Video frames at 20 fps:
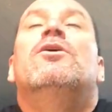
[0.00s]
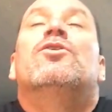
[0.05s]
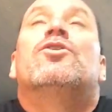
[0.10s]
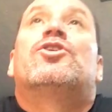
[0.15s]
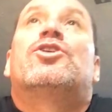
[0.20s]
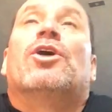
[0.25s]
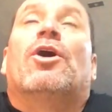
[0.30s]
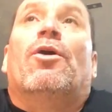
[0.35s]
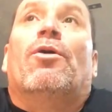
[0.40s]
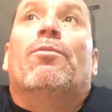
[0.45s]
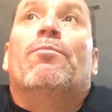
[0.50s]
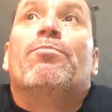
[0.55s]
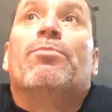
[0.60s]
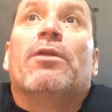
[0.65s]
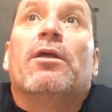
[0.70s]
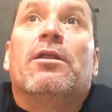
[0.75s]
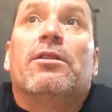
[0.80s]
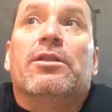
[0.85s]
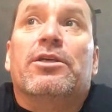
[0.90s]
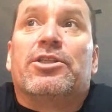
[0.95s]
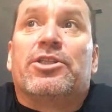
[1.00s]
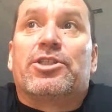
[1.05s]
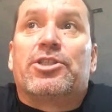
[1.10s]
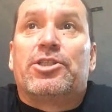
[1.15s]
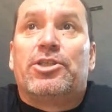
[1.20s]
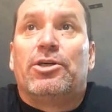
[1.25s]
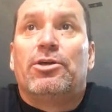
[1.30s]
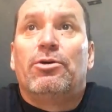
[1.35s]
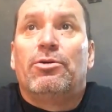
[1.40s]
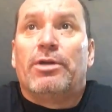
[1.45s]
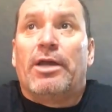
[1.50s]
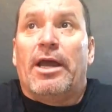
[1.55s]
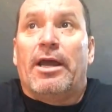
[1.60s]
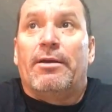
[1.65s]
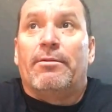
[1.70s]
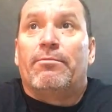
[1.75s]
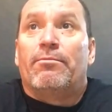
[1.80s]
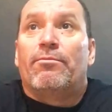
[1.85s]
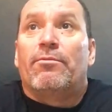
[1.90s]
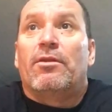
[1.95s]
So the
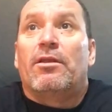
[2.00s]
student